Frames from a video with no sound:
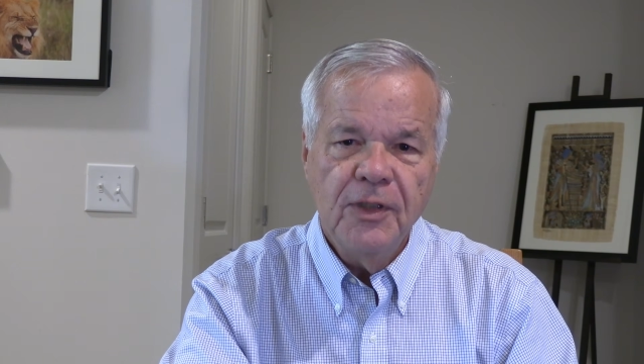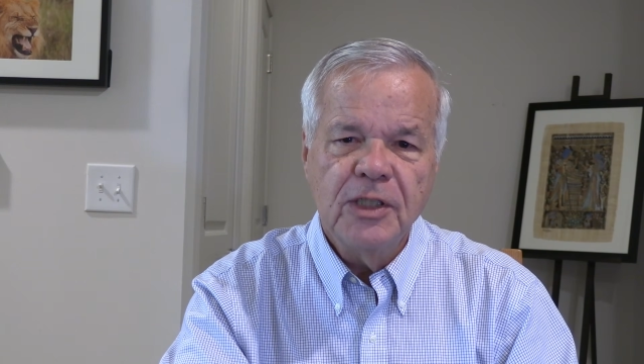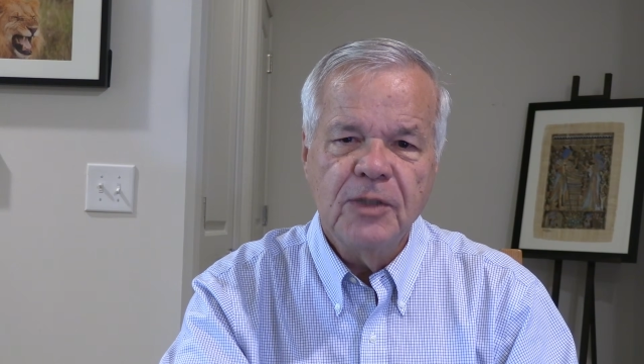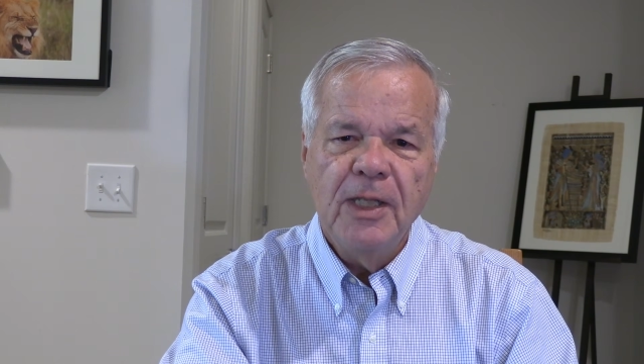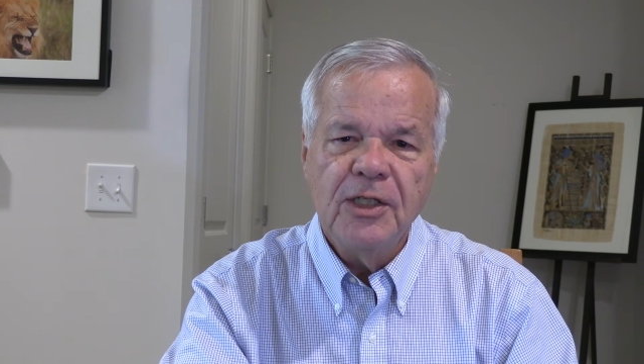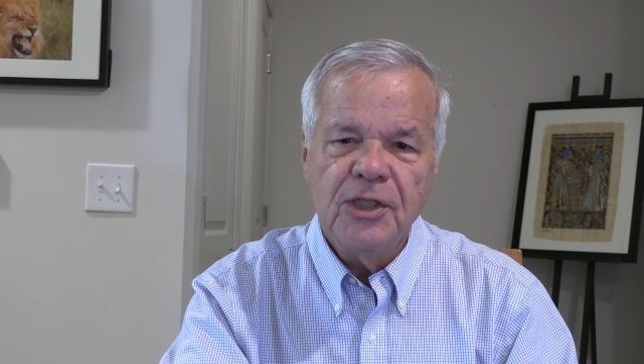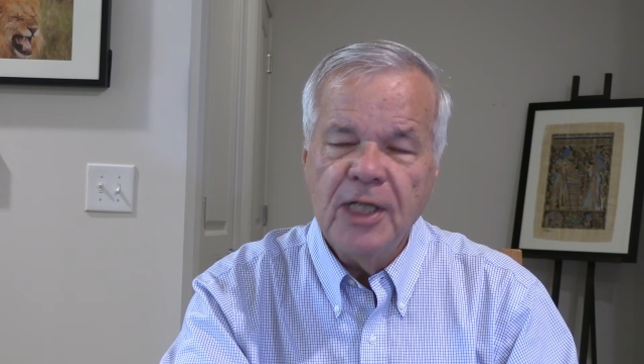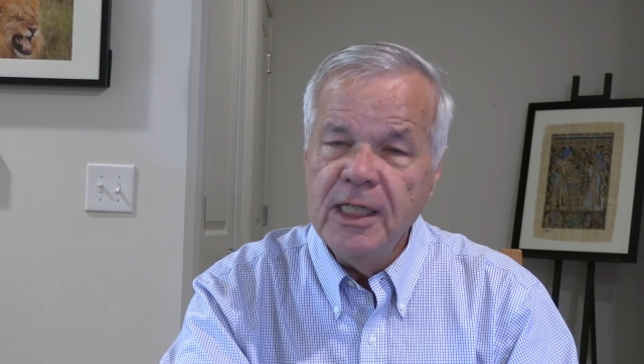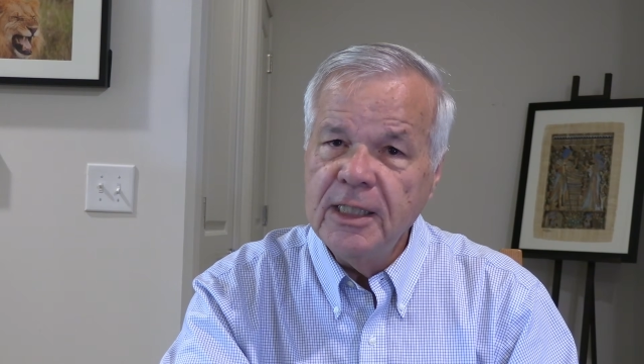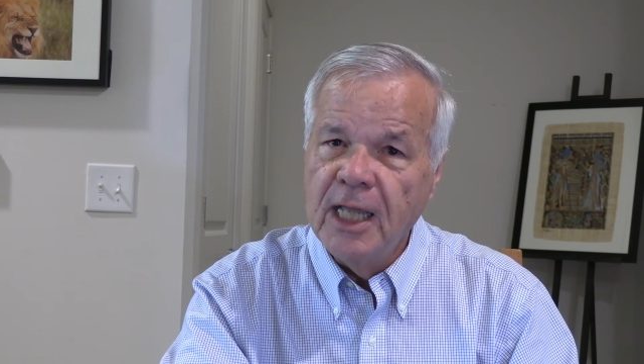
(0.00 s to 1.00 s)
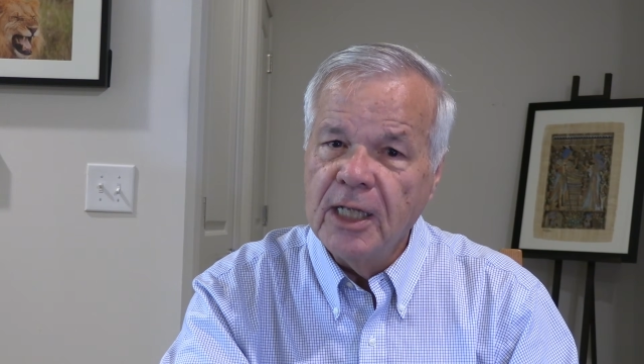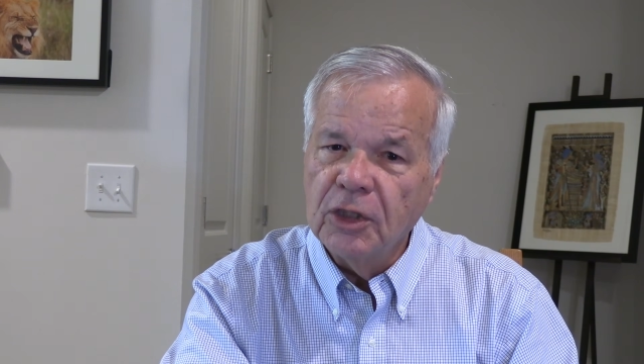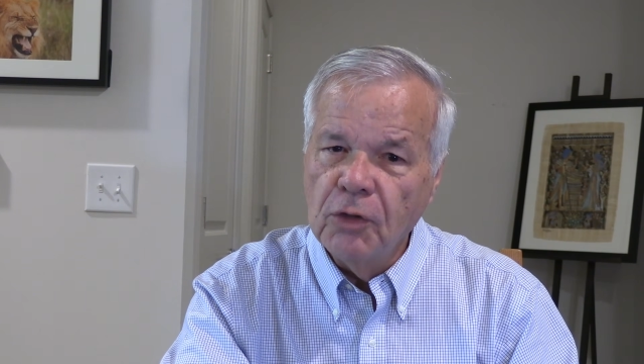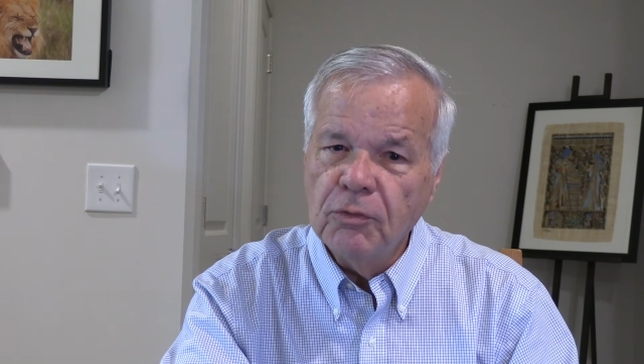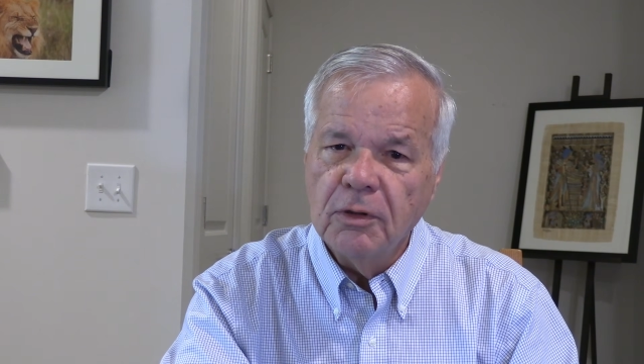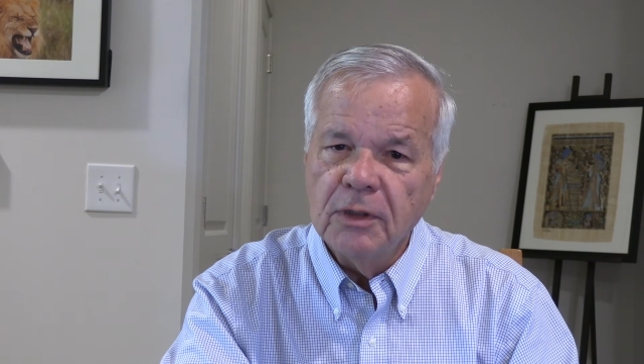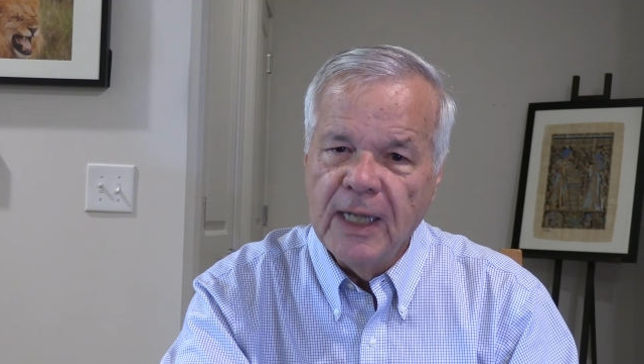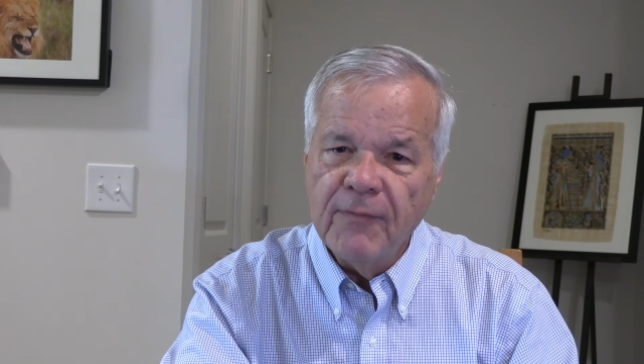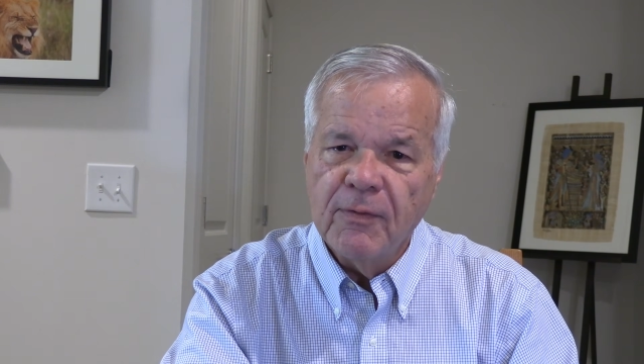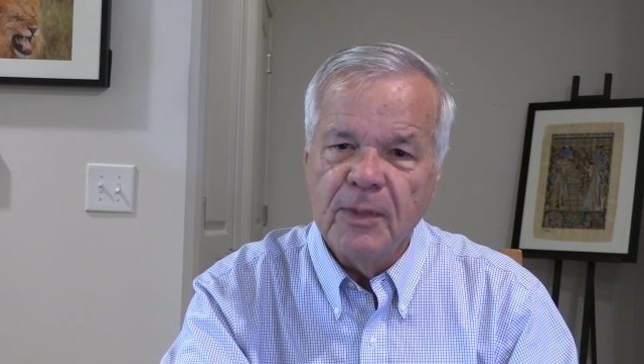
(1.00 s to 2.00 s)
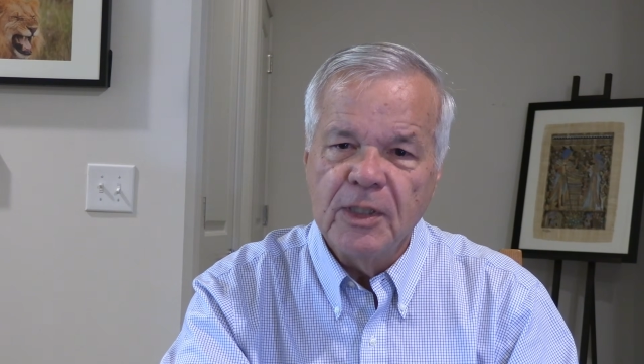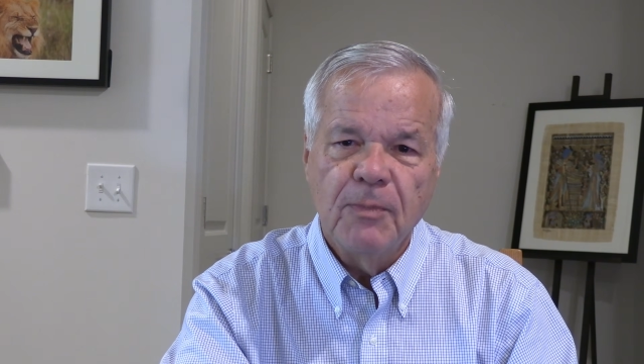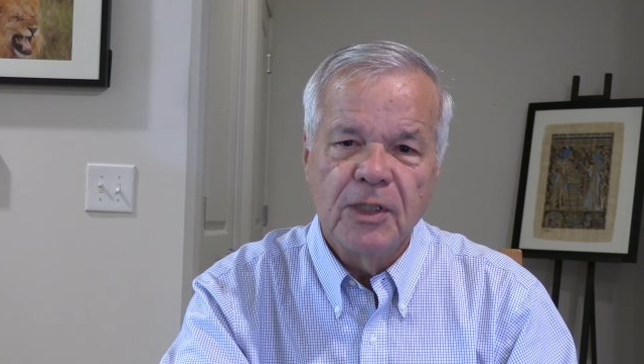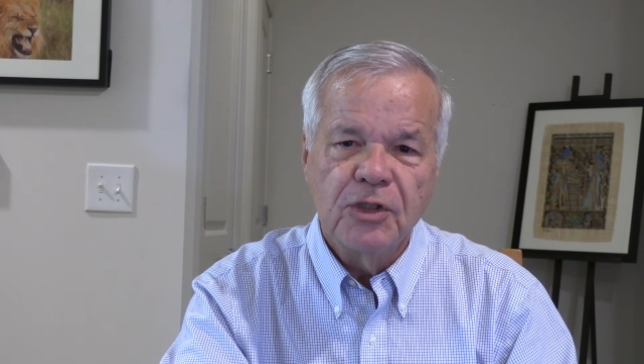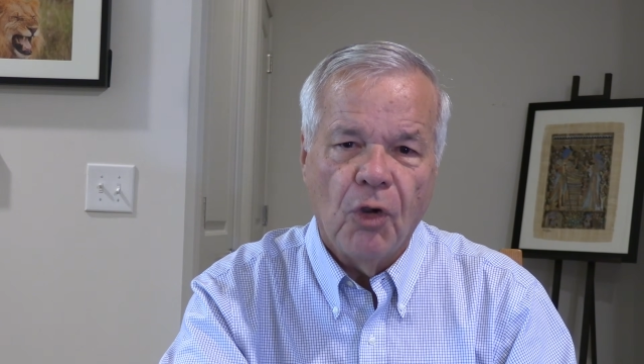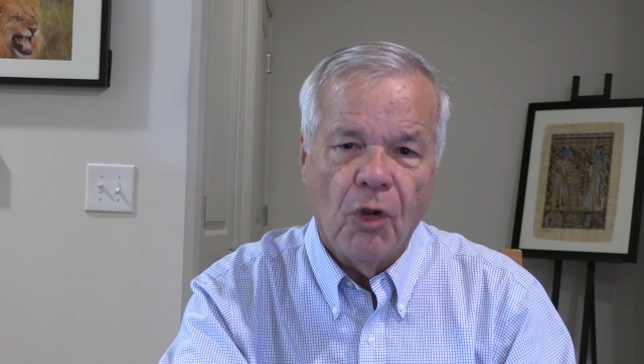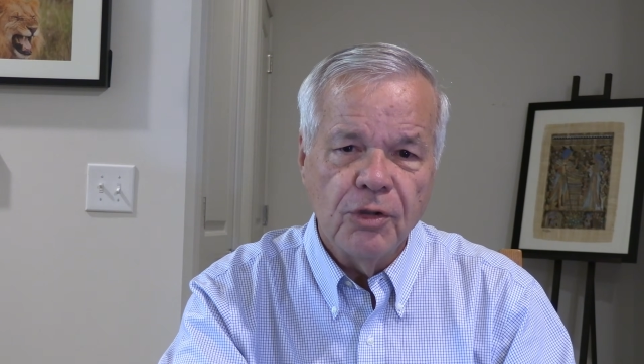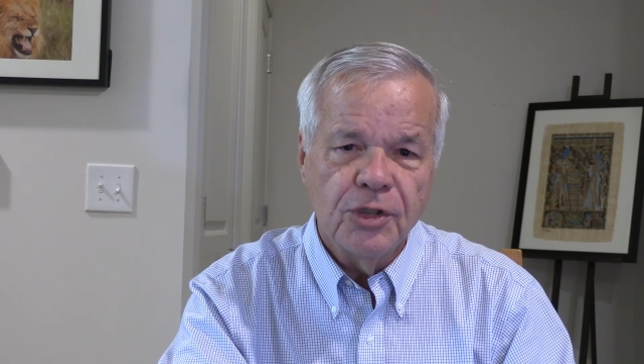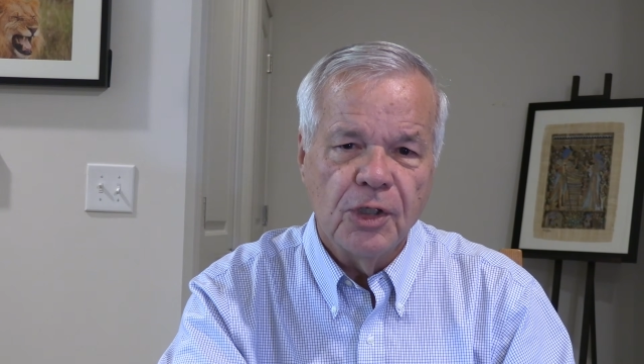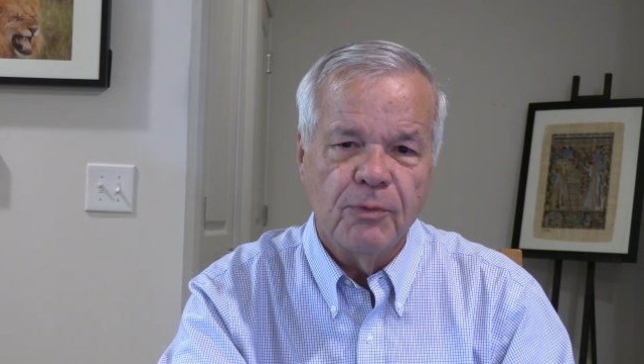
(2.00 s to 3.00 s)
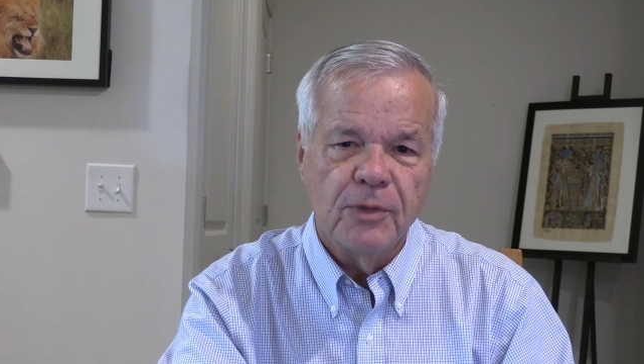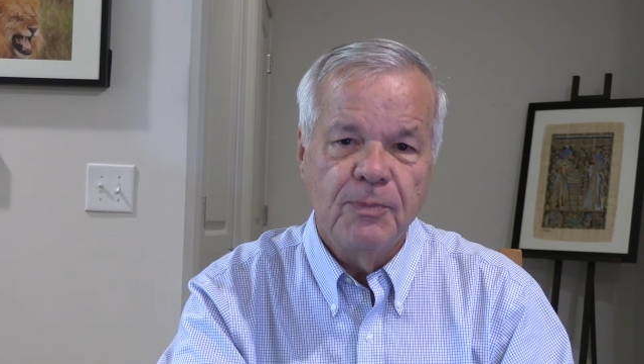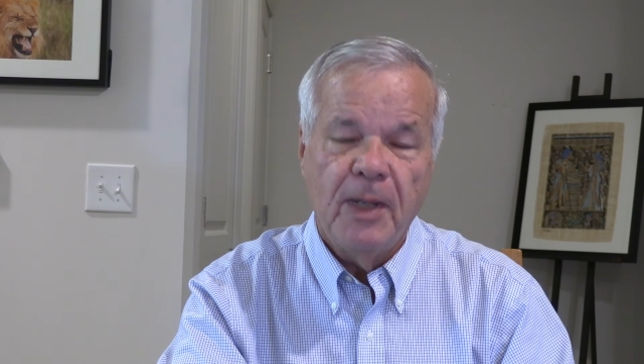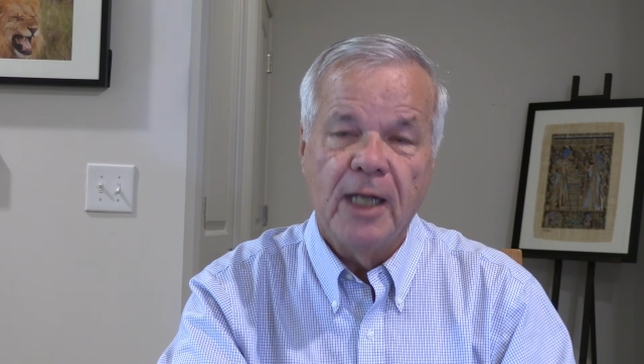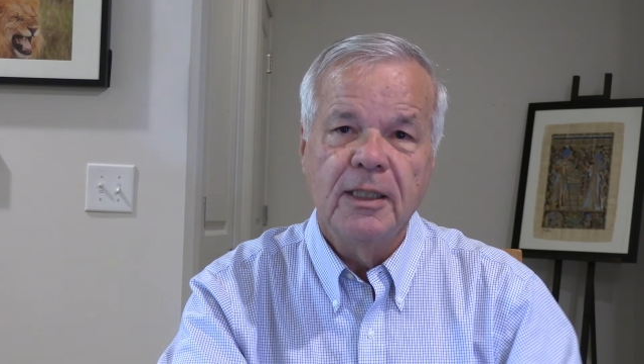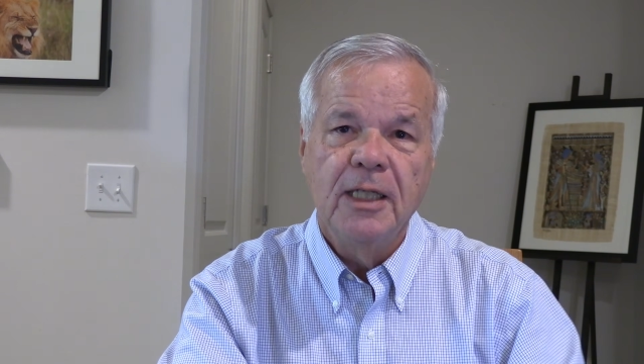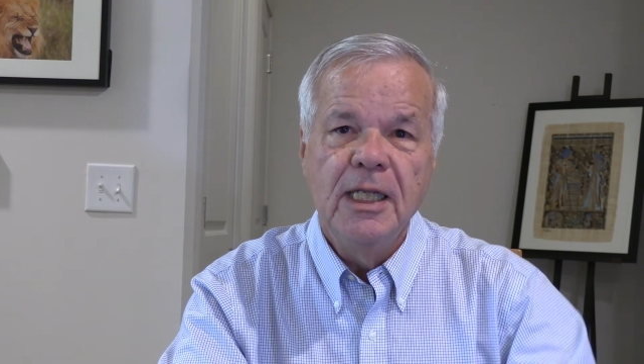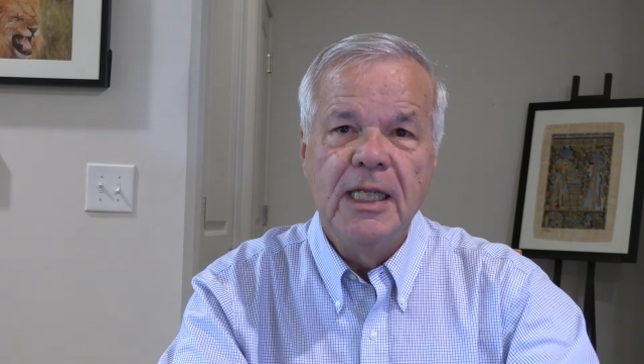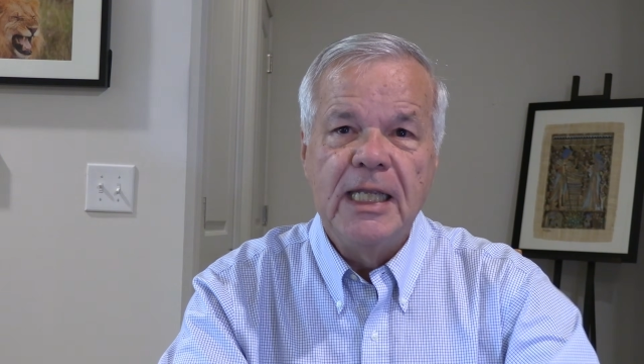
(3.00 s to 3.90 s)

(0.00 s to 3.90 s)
This meant state and local governments must also respect